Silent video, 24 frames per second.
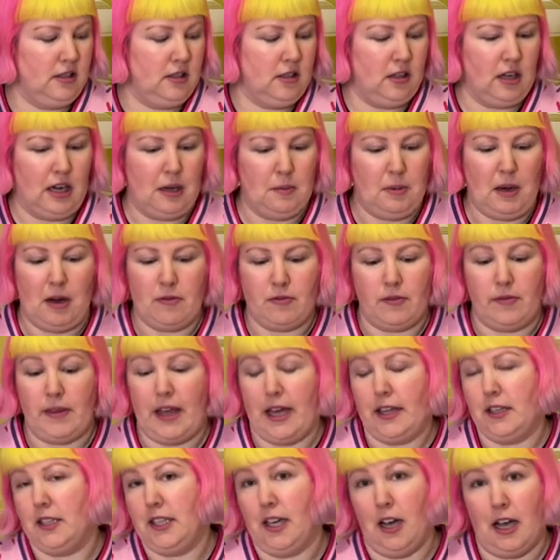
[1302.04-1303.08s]
apart from
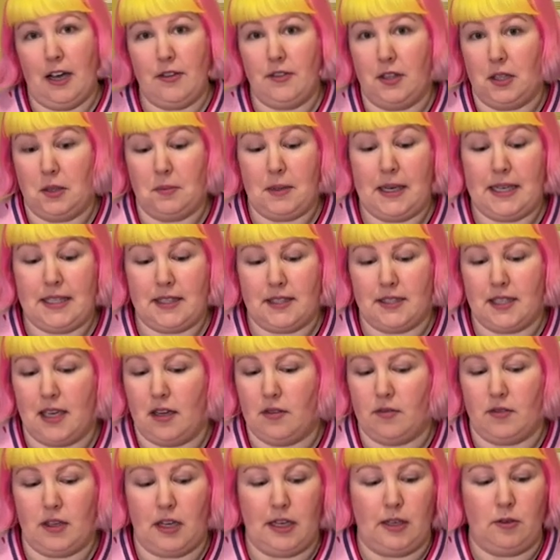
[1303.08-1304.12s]
that, yeah, I think the pieces
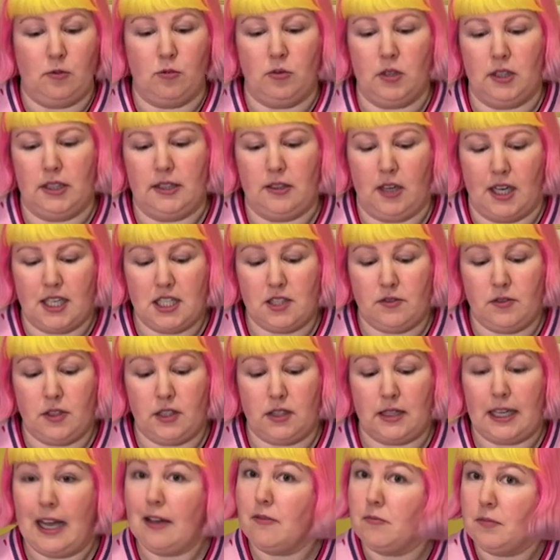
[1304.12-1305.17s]
have a really nice fit.
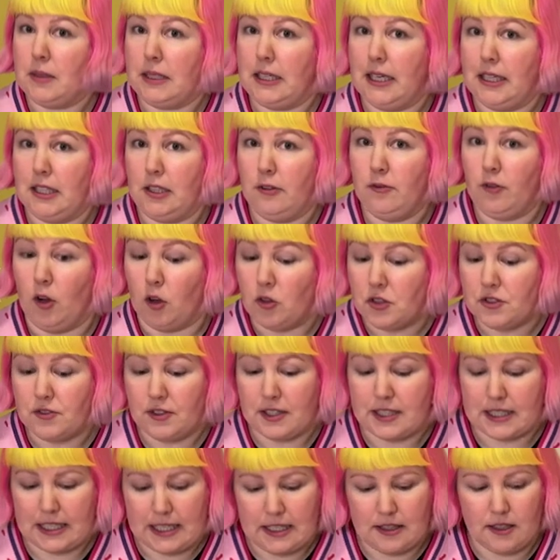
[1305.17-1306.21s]
There haven't been any false
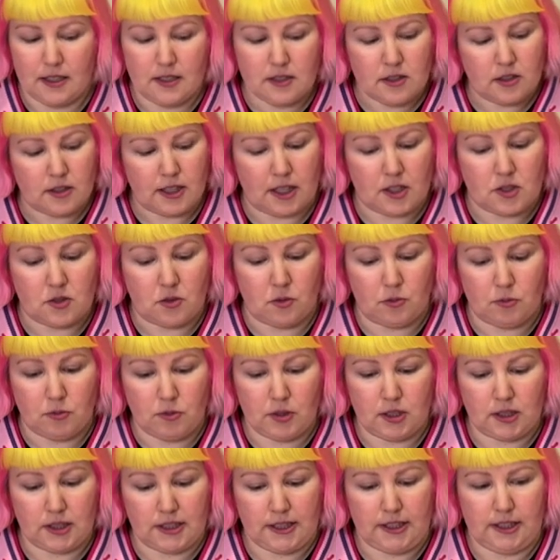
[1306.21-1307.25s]
fits either, so that's
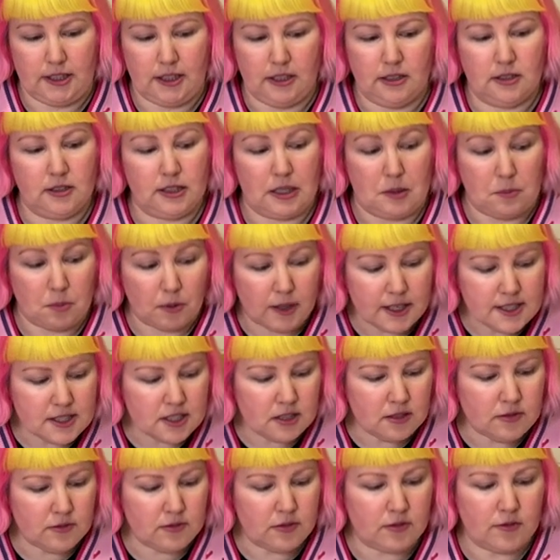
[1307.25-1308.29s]
really
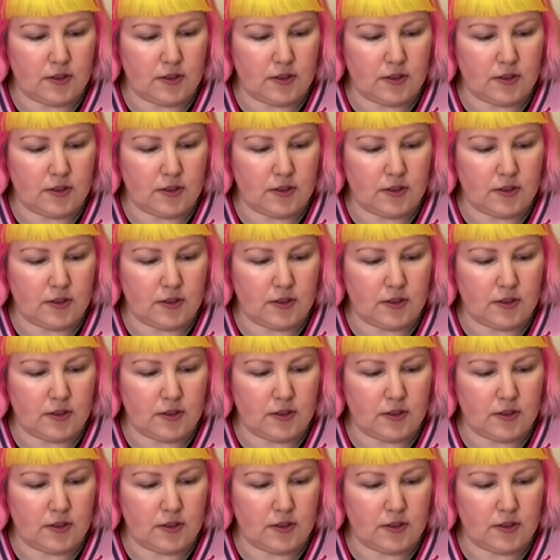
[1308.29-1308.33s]
impressive.